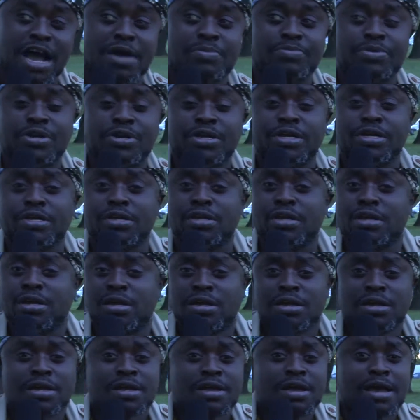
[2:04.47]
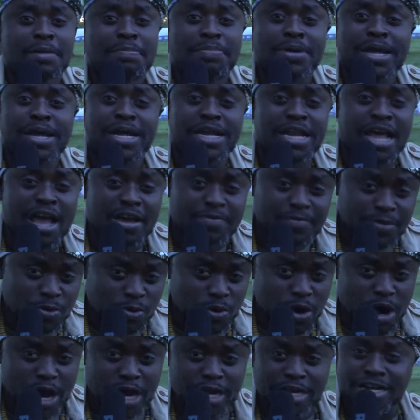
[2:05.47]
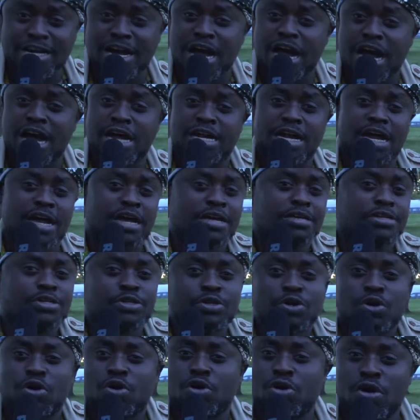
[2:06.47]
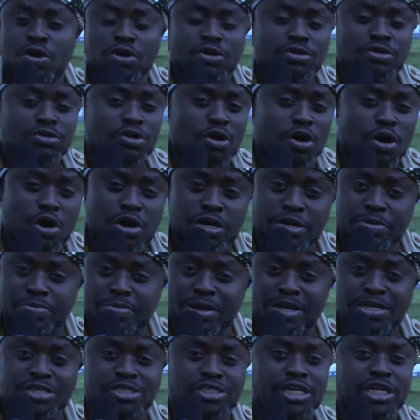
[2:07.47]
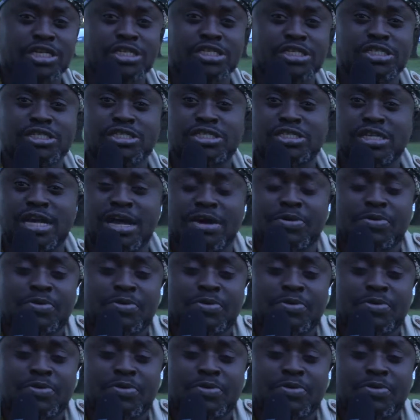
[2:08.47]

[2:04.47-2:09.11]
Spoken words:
I mean, played everywhere in Ghana, on all the main stages.